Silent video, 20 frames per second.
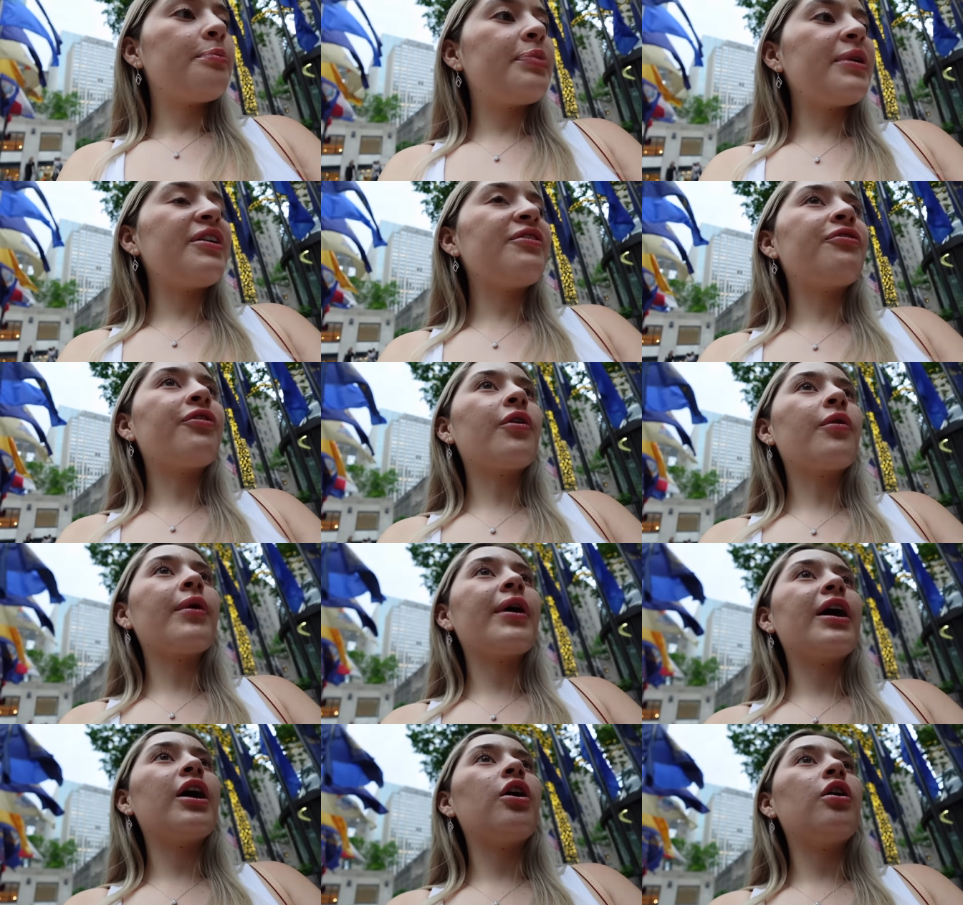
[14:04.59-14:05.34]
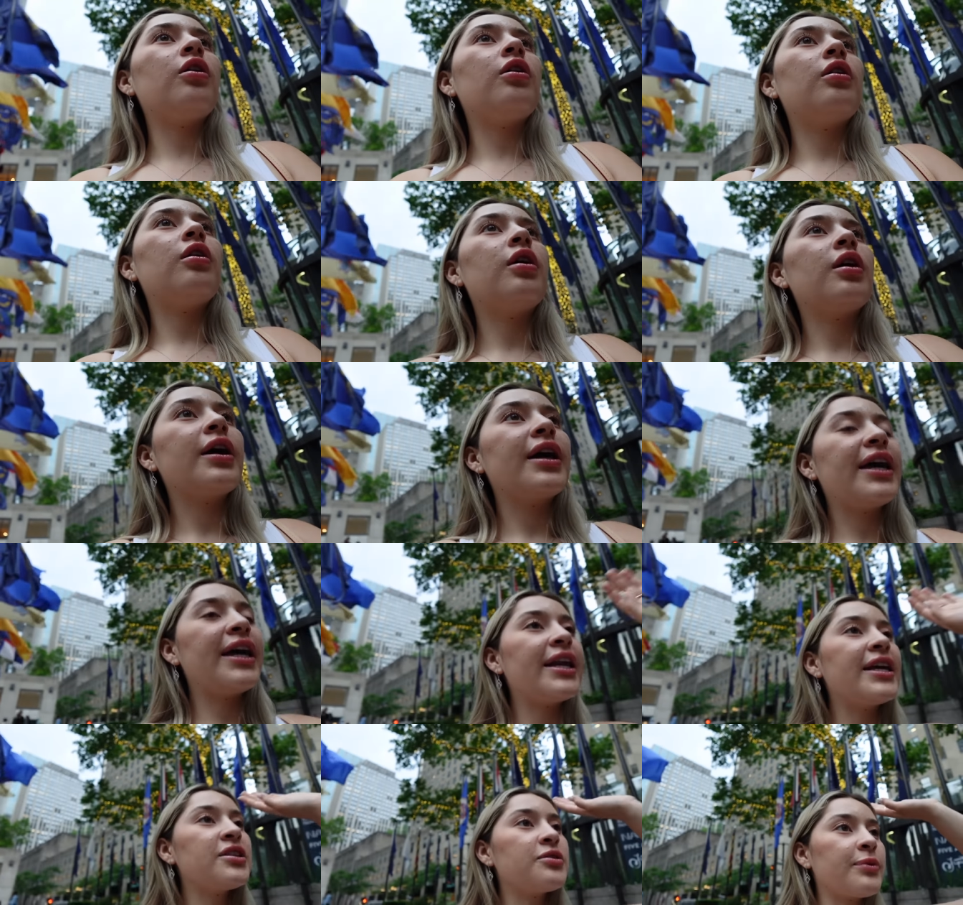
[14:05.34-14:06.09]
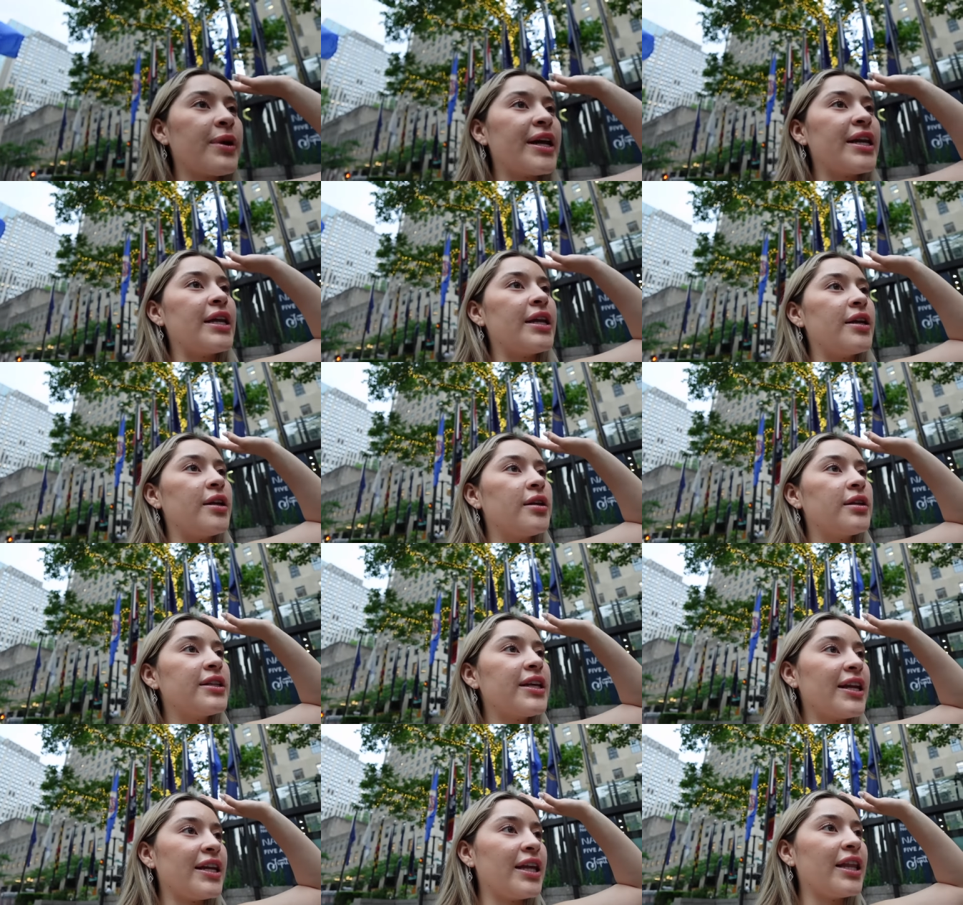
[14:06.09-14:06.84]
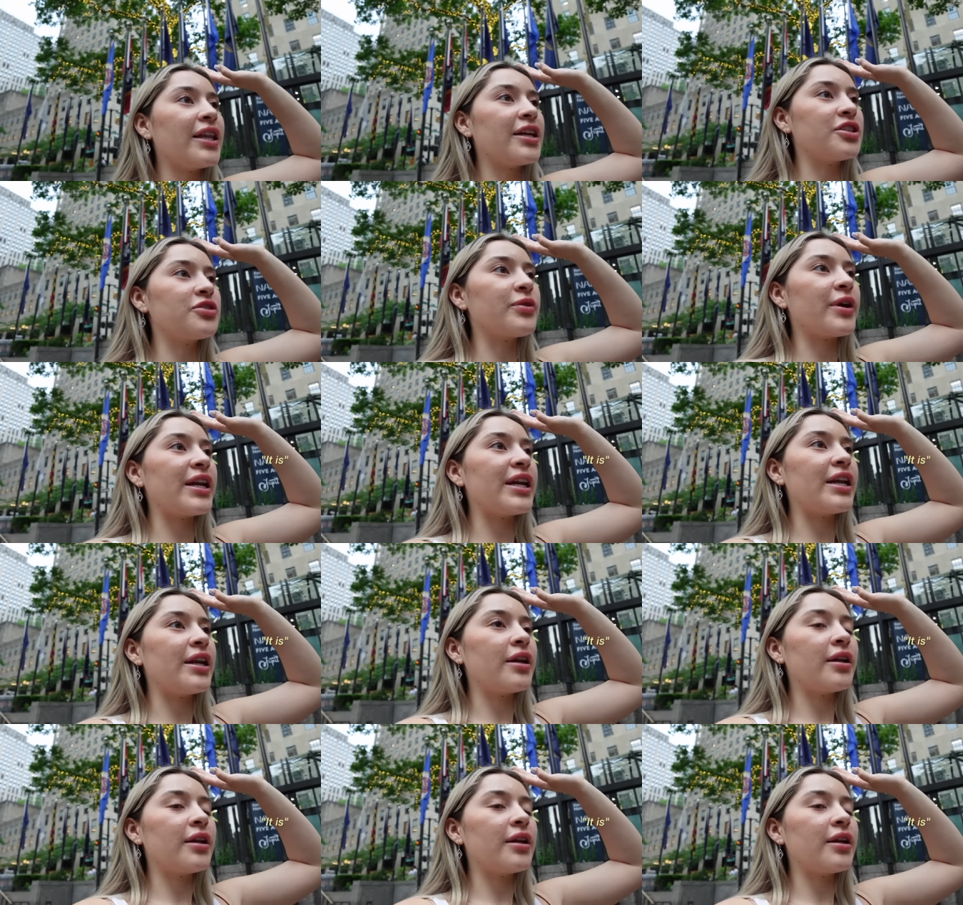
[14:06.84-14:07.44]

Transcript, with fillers: be for real. It is raining. Daniela, it's raining.